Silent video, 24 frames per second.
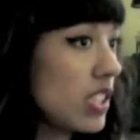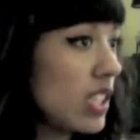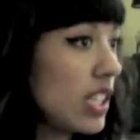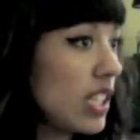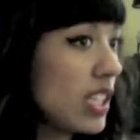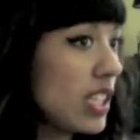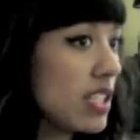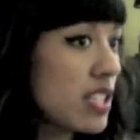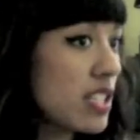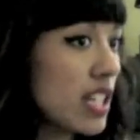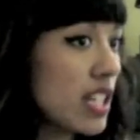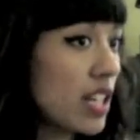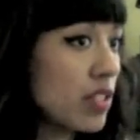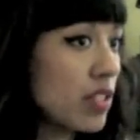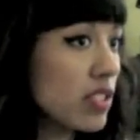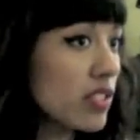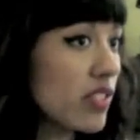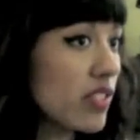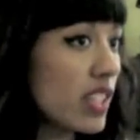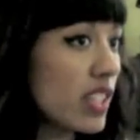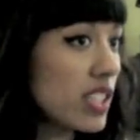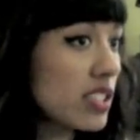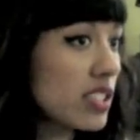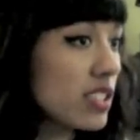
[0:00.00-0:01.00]
And Daryl's
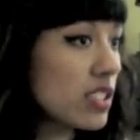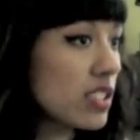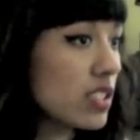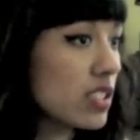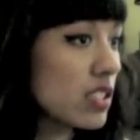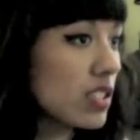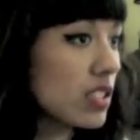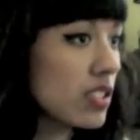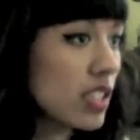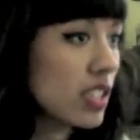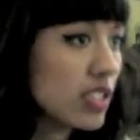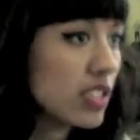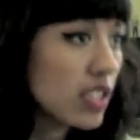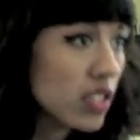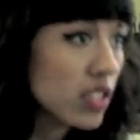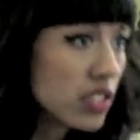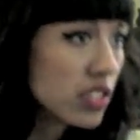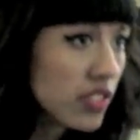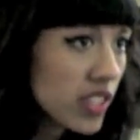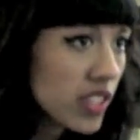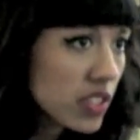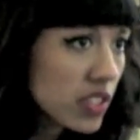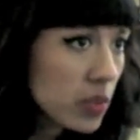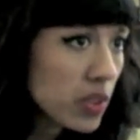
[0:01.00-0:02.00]
vest. Is that Daryl's
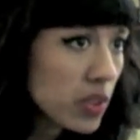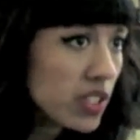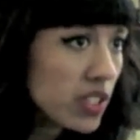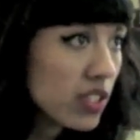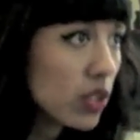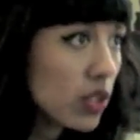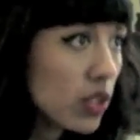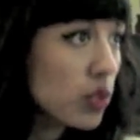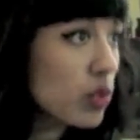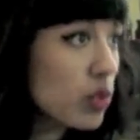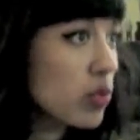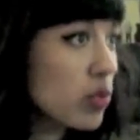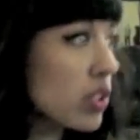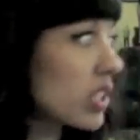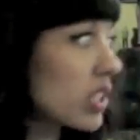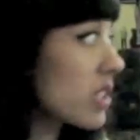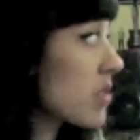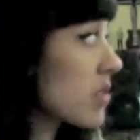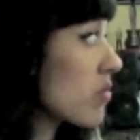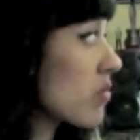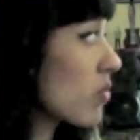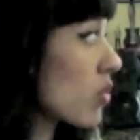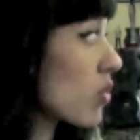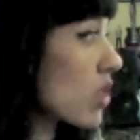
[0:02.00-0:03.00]
vest with his
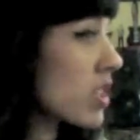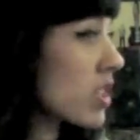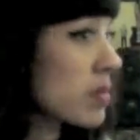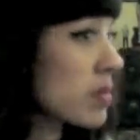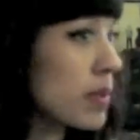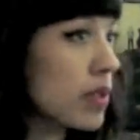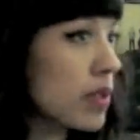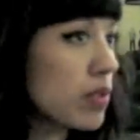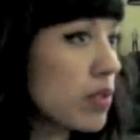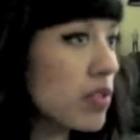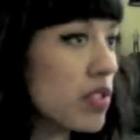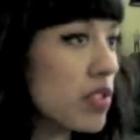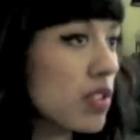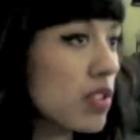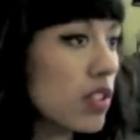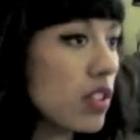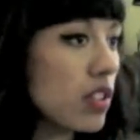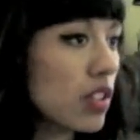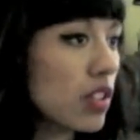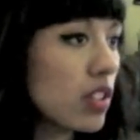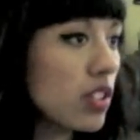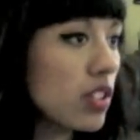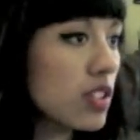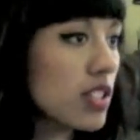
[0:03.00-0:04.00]
crossbows?
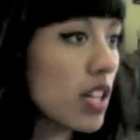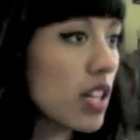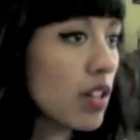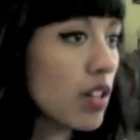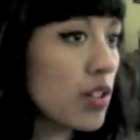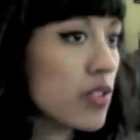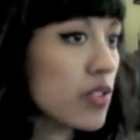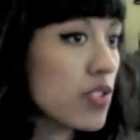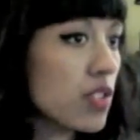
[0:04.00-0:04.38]
It's Daryl's.